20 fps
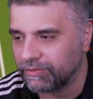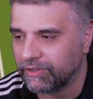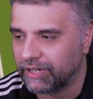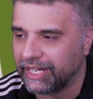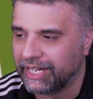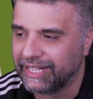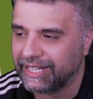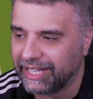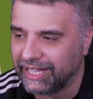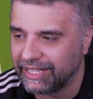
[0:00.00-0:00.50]

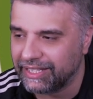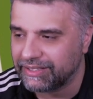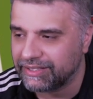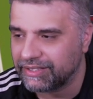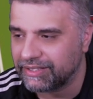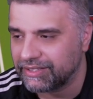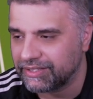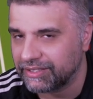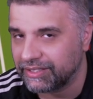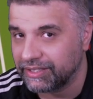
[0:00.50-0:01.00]
Ryan
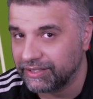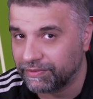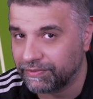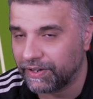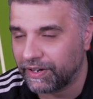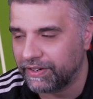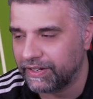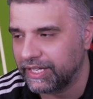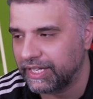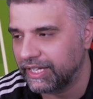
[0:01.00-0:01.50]
Yates is
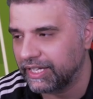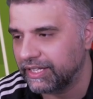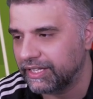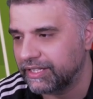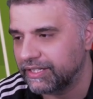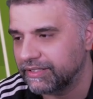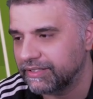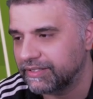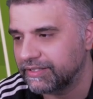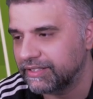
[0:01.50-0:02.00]
very
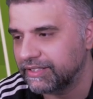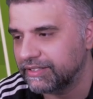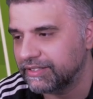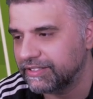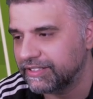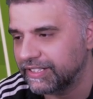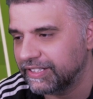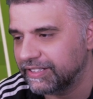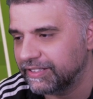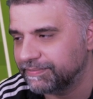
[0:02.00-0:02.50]

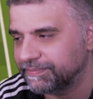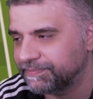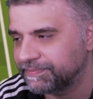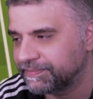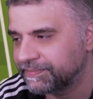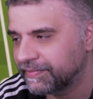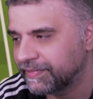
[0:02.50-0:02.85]
inconsistent.